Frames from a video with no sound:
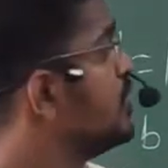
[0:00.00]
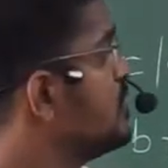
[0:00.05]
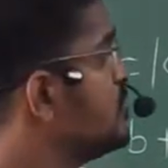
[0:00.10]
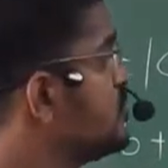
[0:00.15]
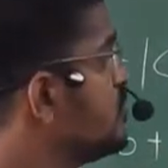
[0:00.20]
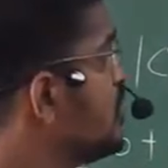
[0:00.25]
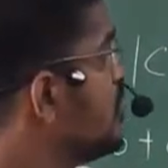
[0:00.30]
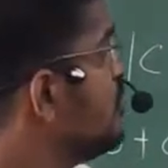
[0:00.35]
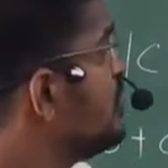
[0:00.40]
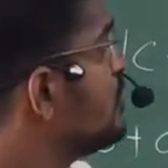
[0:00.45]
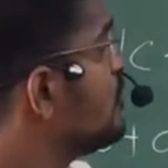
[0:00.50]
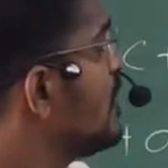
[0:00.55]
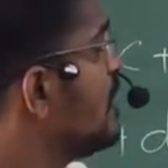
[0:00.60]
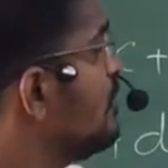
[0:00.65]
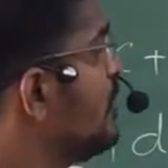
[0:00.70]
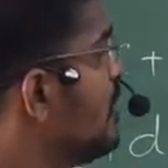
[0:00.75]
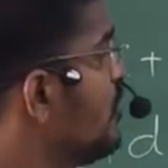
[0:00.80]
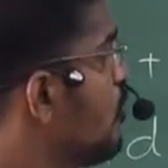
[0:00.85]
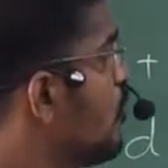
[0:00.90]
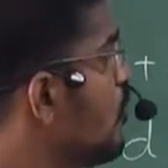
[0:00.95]
So now it will
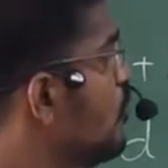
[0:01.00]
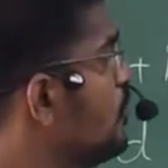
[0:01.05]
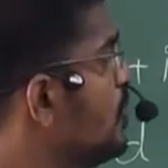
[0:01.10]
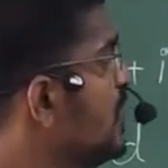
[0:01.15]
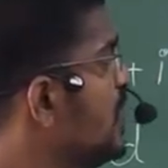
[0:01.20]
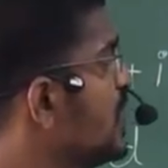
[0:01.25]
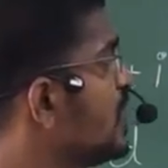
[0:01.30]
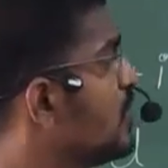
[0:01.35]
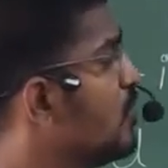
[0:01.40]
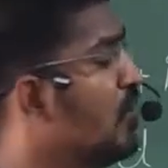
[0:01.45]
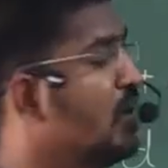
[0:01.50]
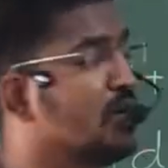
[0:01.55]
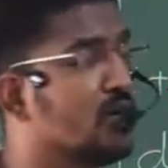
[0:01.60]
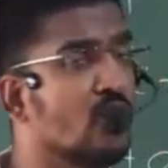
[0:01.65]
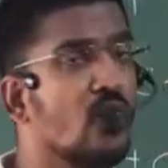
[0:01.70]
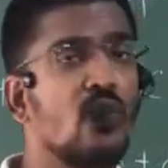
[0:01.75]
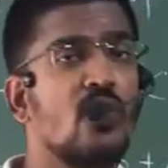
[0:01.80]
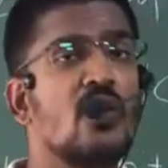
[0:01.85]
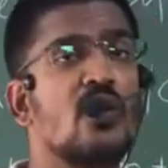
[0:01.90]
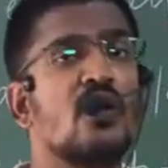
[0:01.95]
be OP equal
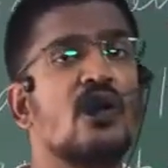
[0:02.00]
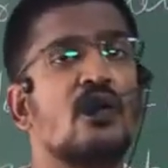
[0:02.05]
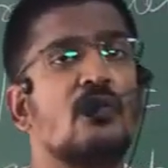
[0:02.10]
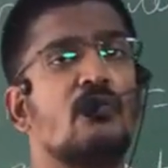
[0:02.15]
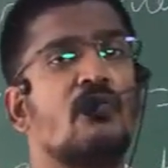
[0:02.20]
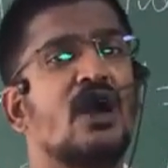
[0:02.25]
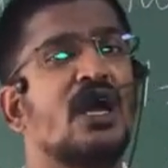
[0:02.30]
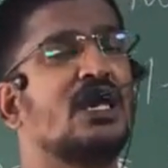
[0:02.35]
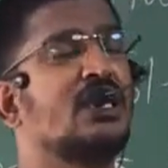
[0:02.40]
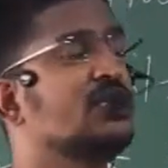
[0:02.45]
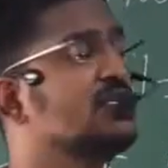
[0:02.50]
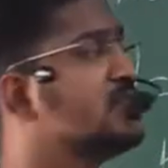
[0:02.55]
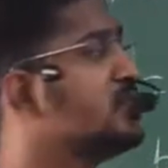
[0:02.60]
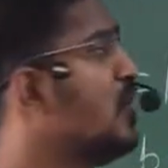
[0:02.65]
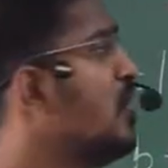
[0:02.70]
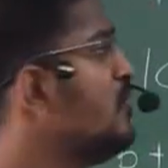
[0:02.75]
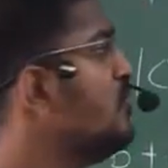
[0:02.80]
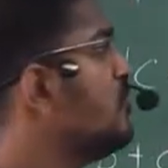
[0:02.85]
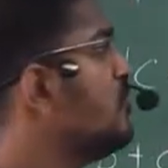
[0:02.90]
to minus of